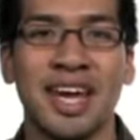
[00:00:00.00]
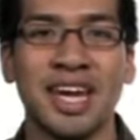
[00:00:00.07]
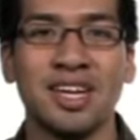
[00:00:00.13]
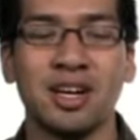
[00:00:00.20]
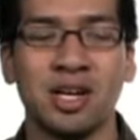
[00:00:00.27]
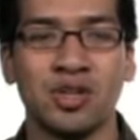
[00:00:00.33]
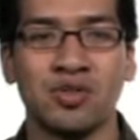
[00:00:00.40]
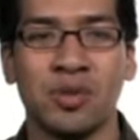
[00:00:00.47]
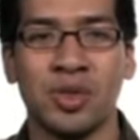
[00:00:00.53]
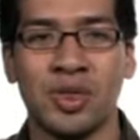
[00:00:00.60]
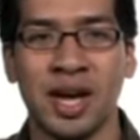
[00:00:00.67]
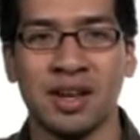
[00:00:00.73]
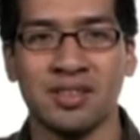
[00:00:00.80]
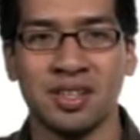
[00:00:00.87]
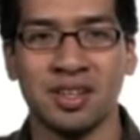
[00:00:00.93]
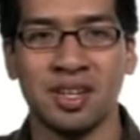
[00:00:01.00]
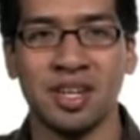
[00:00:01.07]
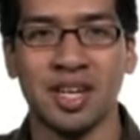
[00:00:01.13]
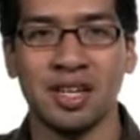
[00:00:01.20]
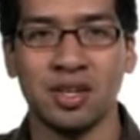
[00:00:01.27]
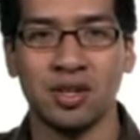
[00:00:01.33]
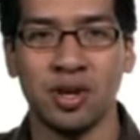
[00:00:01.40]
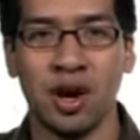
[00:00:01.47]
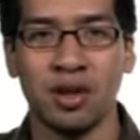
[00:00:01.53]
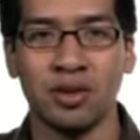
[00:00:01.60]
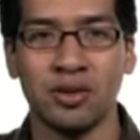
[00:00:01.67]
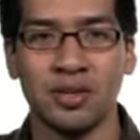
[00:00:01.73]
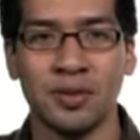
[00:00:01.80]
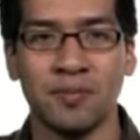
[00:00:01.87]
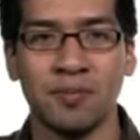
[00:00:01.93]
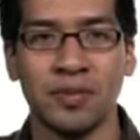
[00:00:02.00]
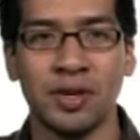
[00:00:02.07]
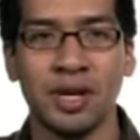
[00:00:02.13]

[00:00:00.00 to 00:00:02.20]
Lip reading: 800,000 Canadian dollars